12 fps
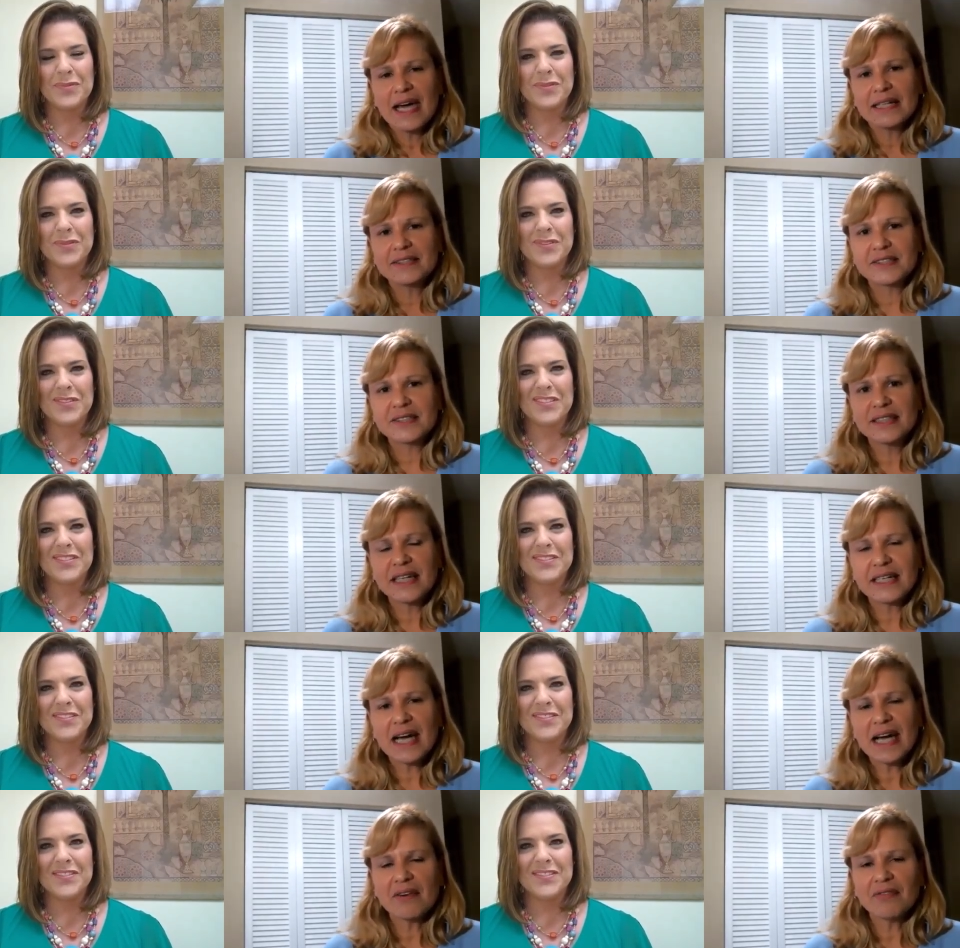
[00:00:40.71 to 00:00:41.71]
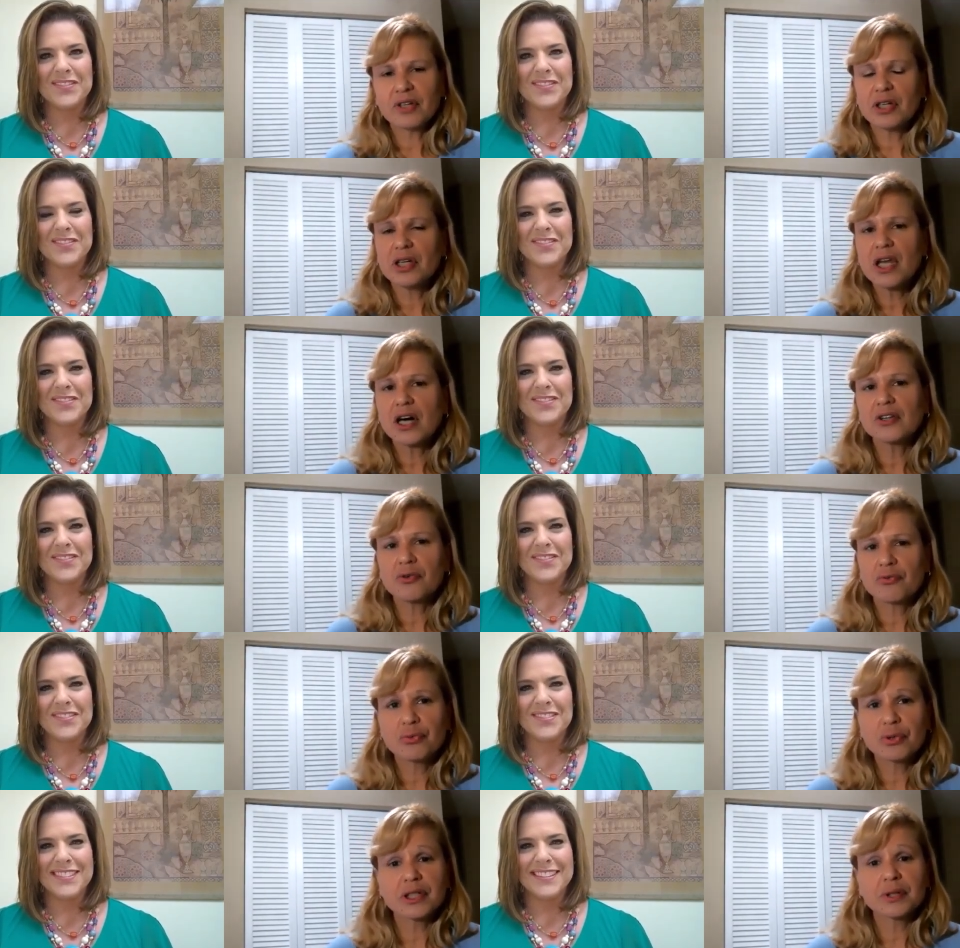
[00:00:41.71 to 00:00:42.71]
Speaker 1: And today I have another
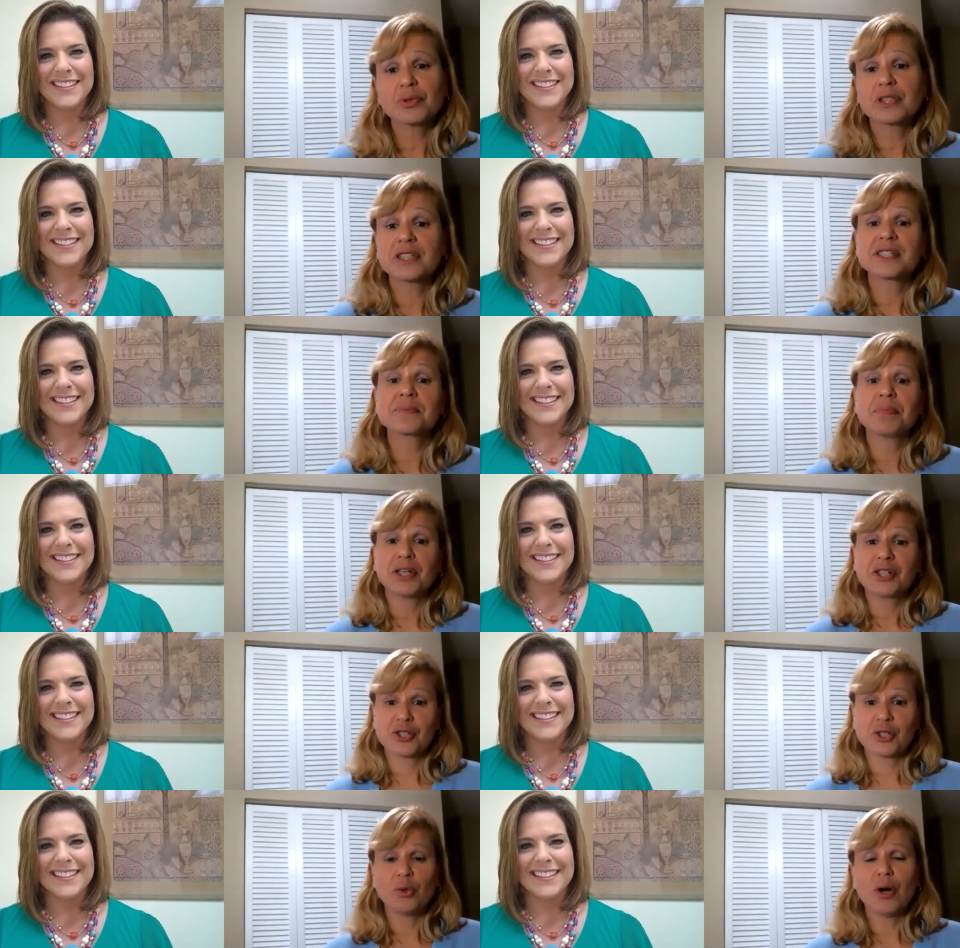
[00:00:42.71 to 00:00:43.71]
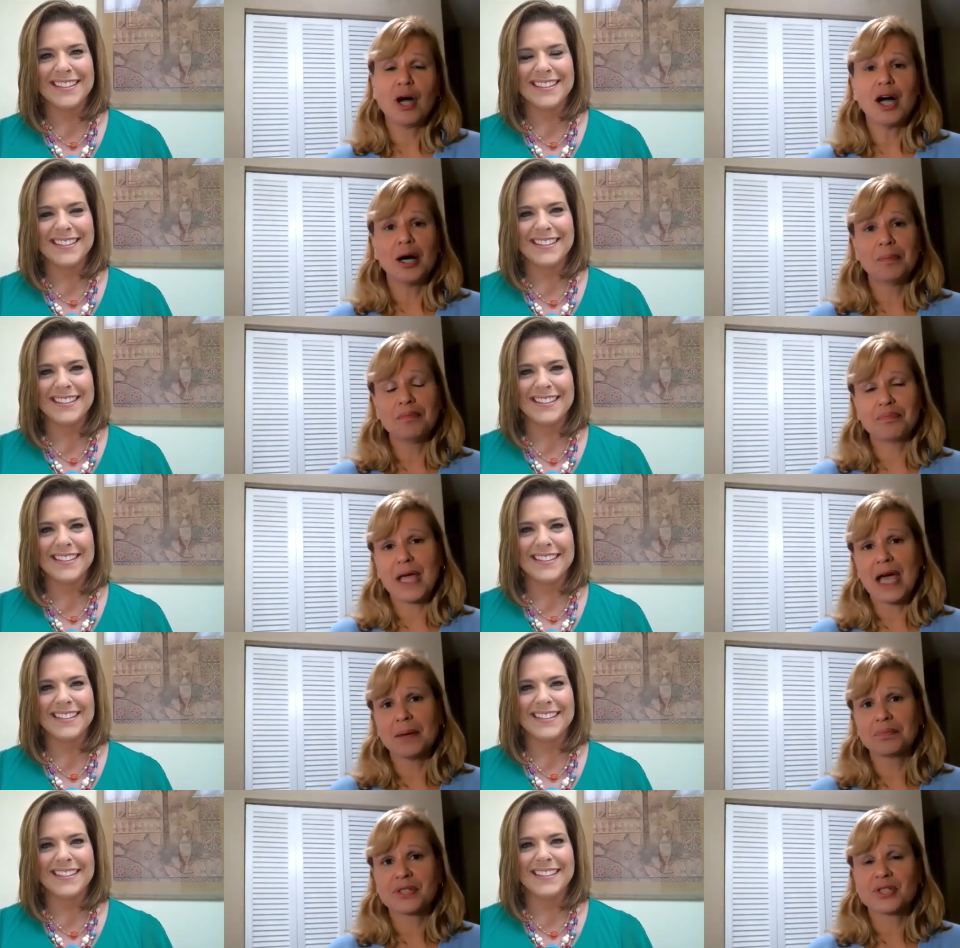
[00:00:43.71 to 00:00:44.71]
really, really special um,
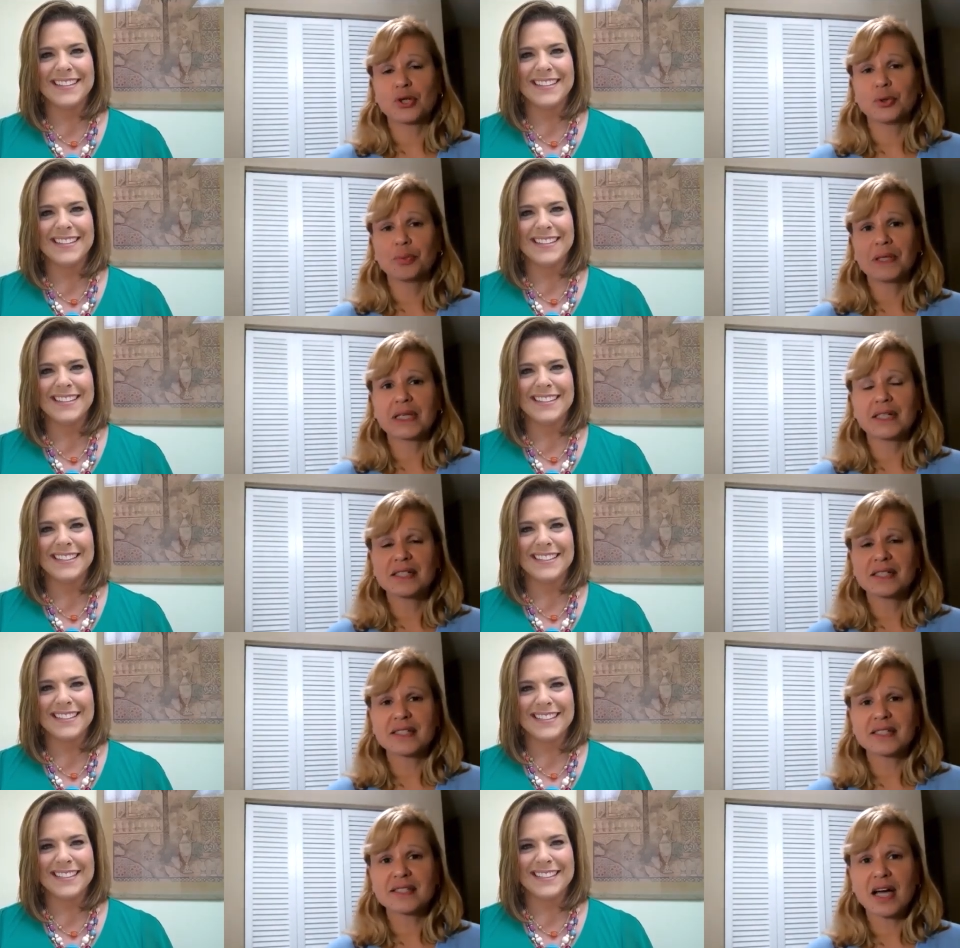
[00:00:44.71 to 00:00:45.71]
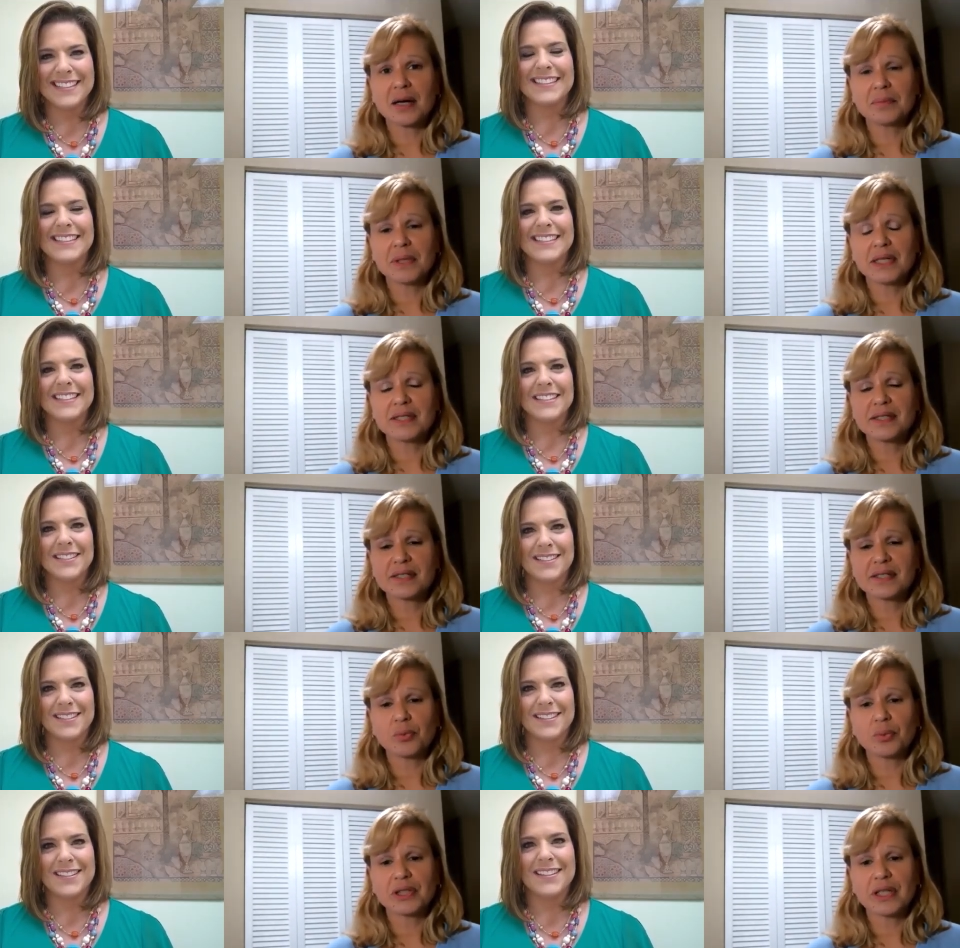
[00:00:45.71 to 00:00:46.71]
episode because this time it's
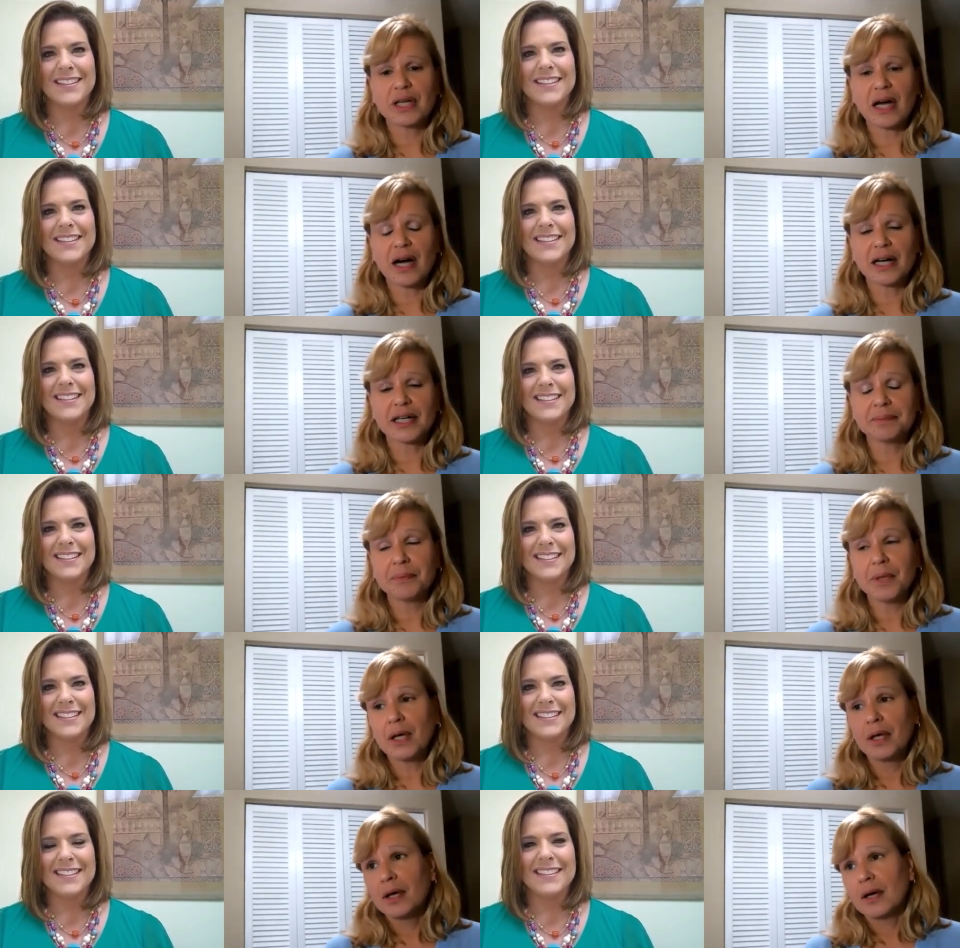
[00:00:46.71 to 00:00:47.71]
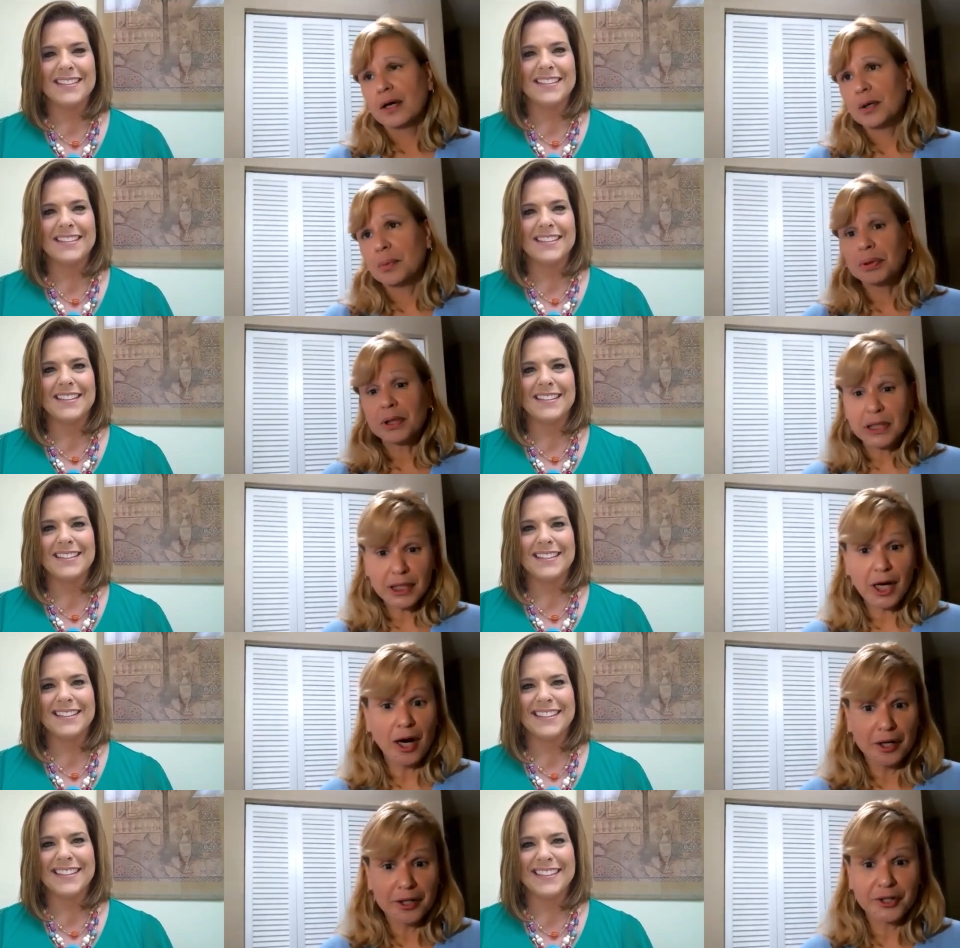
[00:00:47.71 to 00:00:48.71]
someone that I'm completely
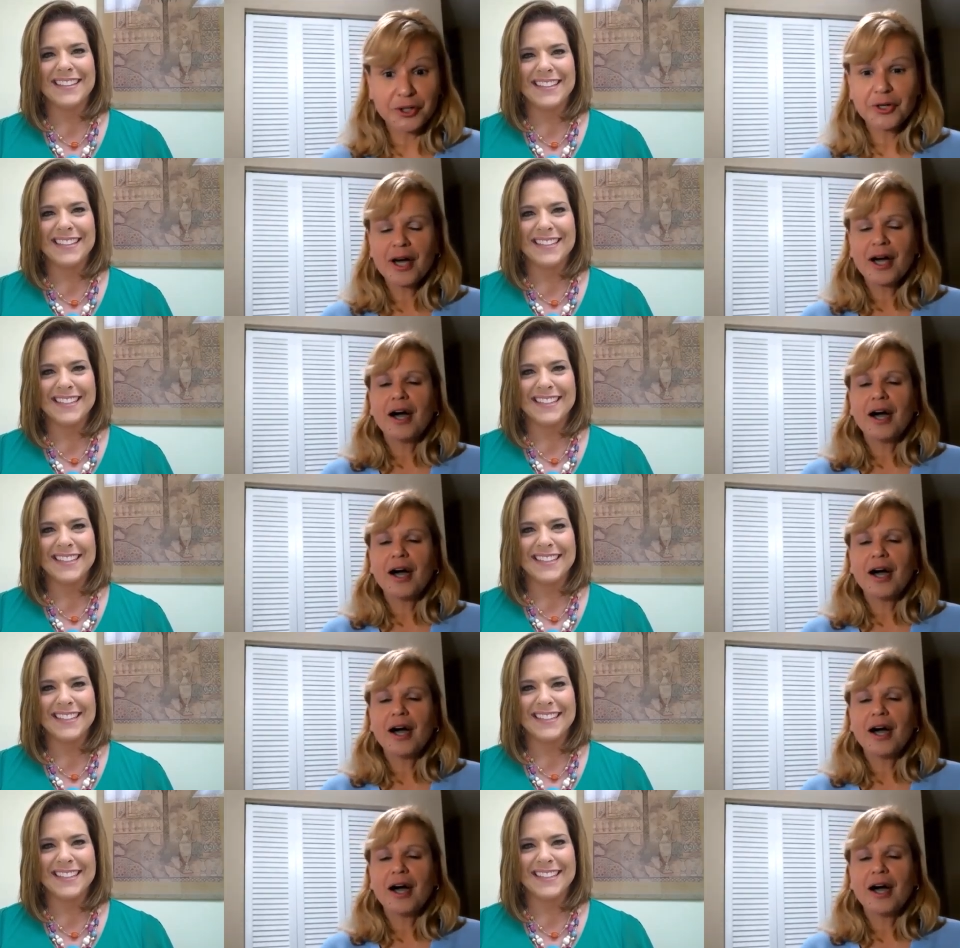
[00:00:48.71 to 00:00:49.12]
honored